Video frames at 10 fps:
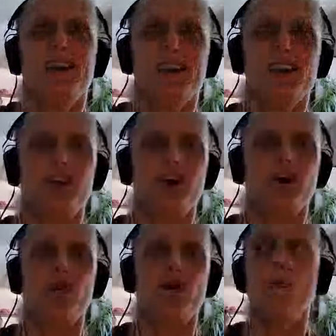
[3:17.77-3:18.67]
you
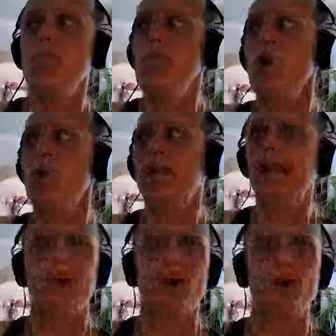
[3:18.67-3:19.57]
know, a
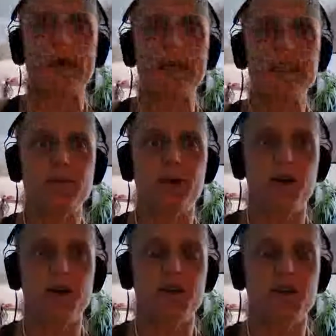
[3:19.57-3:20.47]
morbidly obese
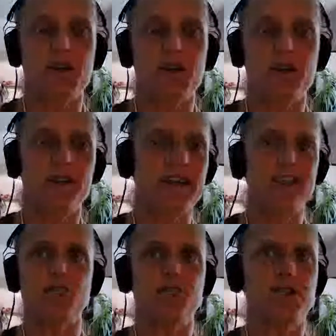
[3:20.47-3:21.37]
person
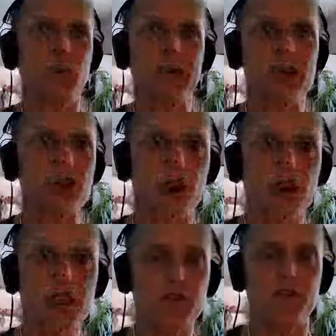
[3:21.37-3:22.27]
that's doing
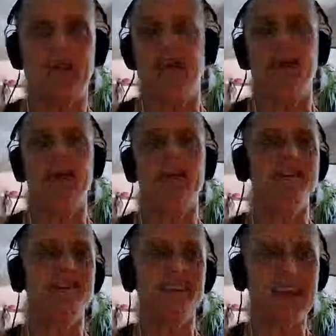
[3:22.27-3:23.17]
CrossFit
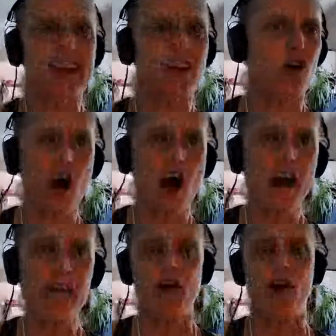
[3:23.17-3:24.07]
and or
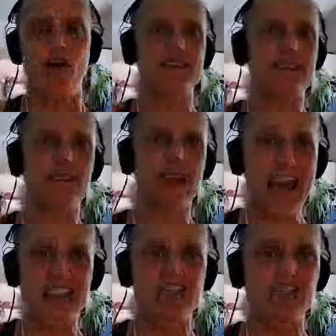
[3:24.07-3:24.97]
high rocks and
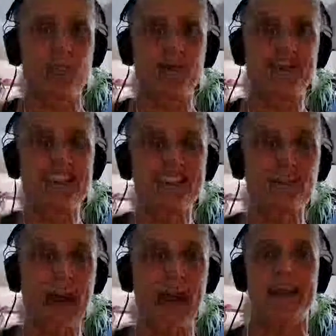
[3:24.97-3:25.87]
actively
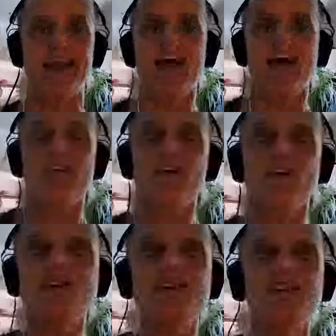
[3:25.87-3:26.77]
participating.
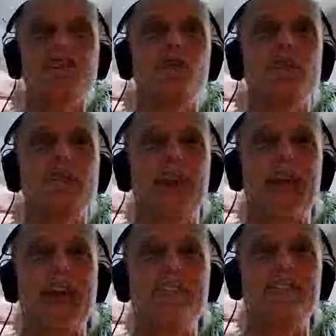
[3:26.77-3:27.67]
Those are the sorts of
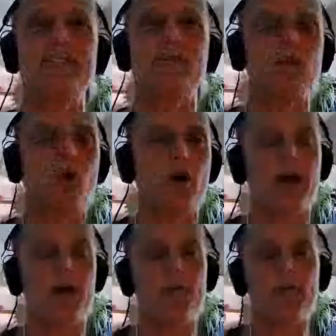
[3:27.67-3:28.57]
accounts that we want
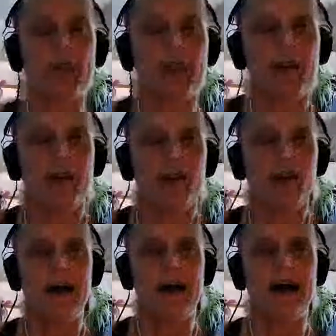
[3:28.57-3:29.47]

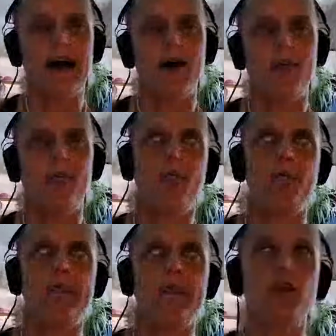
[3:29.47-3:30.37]
to
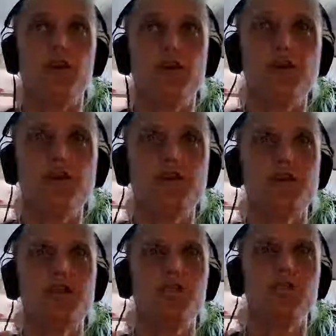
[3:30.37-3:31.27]
use
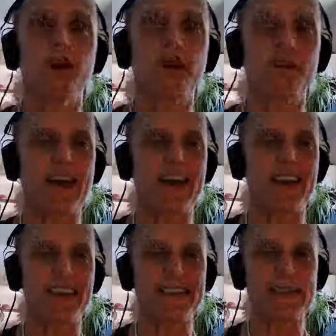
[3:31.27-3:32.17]
to motivate and
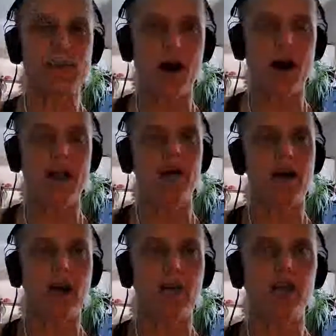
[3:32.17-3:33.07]
inspire
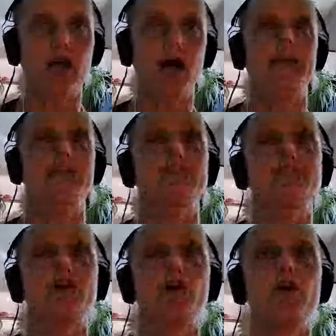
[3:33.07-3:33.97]
our clients.
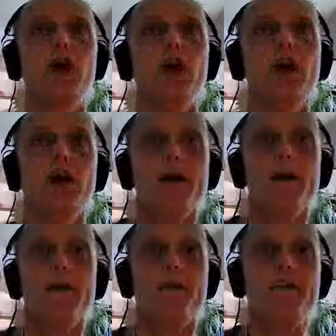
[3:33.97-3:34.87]
So
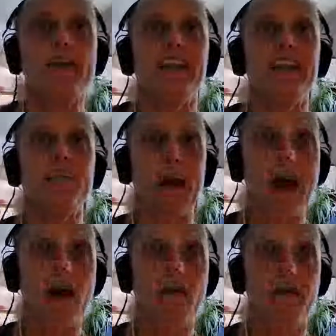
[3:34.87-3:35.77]
feeling
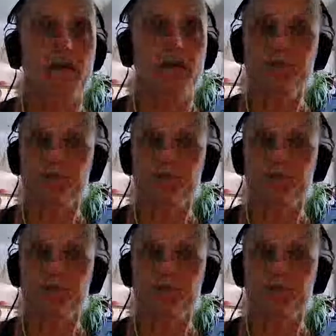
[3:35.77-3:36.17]
powerful